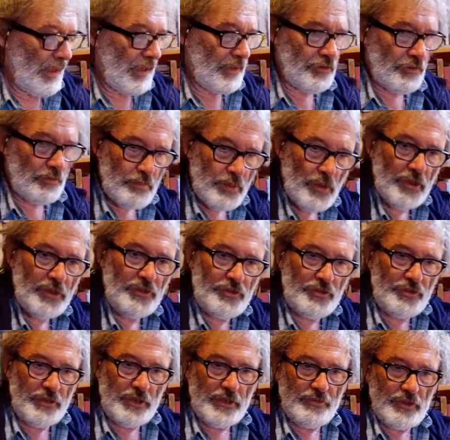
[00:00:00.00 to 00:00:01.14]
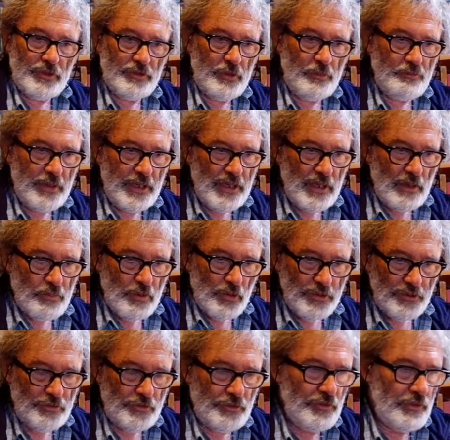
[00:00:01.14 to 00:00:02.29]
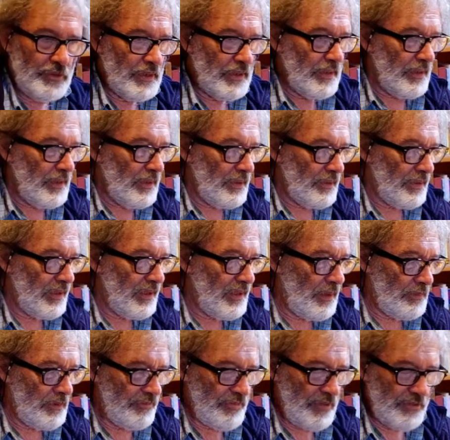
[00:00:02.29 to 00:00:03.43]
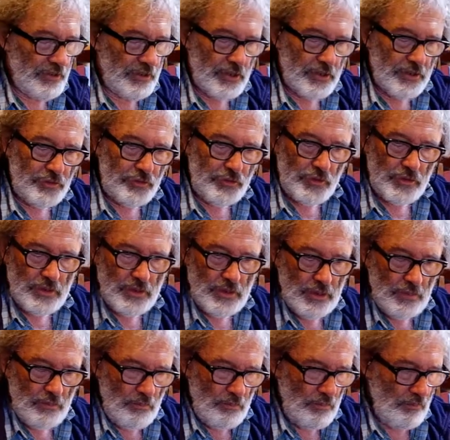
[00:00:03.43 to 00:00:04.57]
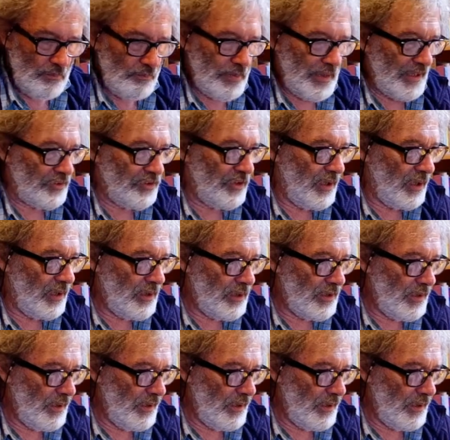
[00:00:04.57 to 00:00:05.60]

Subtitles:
had some points delivered, Pico points, and they come in very nice plastic,